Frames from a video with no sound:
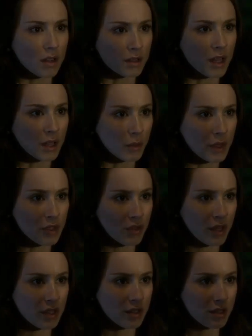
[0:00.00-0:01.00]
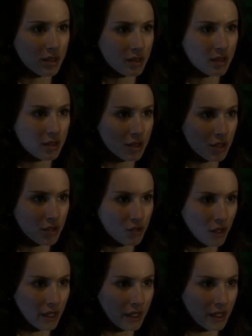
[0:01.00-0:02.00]
on the Halloween train, did you
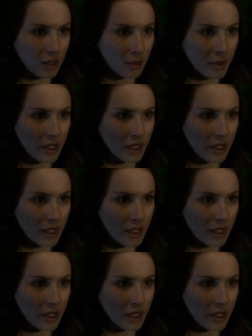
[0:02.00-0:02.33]
try to kill